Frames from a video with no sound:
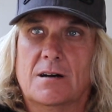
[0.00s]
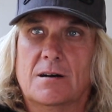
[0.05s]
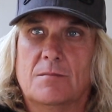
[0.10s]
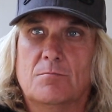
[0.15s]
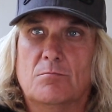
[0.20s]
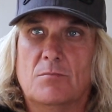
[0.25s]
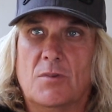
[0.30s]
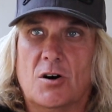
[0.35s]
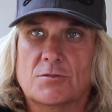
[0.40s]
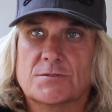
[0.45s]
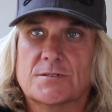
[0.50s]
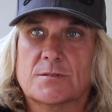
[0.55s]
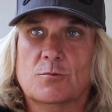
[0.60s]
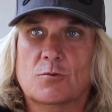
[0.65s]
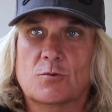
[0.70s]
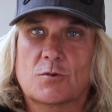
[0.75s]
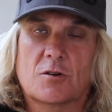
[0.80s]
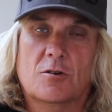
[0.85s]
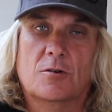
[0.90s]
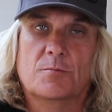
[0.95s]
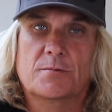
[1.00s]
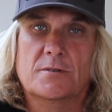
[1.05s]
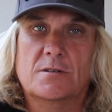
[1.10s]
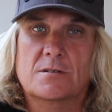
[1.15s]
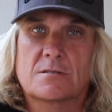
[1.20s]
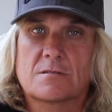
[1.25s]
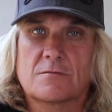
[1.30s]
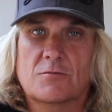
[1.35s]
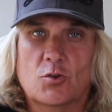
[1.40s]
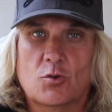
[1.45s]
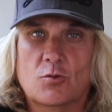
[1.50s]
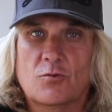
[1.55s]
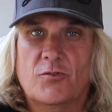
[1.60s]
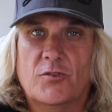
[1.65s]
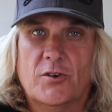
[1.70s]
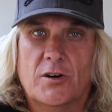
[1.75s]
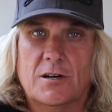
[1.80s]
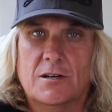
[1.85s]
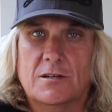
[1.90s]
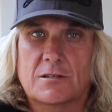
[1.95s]
multiple copies of all
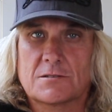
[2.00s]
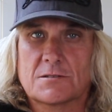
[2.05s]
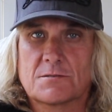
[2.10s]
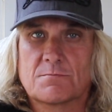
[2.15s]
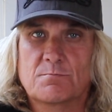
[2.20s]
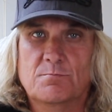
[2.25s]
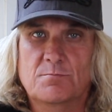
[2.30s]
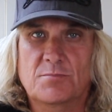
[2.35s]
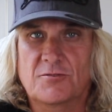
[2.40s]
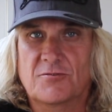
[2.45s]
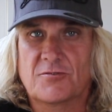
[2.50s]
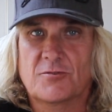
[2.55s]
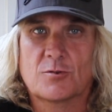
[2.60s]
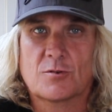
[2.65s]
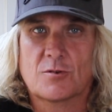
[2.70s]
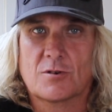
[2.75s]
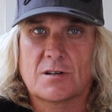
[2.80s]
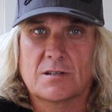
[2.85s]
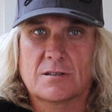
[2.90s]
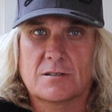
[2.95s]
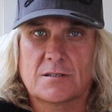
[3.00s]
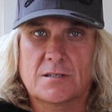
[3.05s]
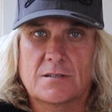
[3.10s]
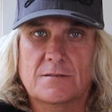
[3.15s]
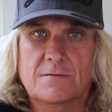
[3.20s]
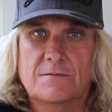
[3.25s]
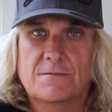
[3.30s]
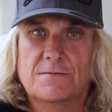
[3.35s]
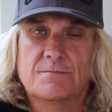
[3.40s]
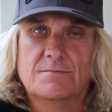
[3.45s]
files before I leave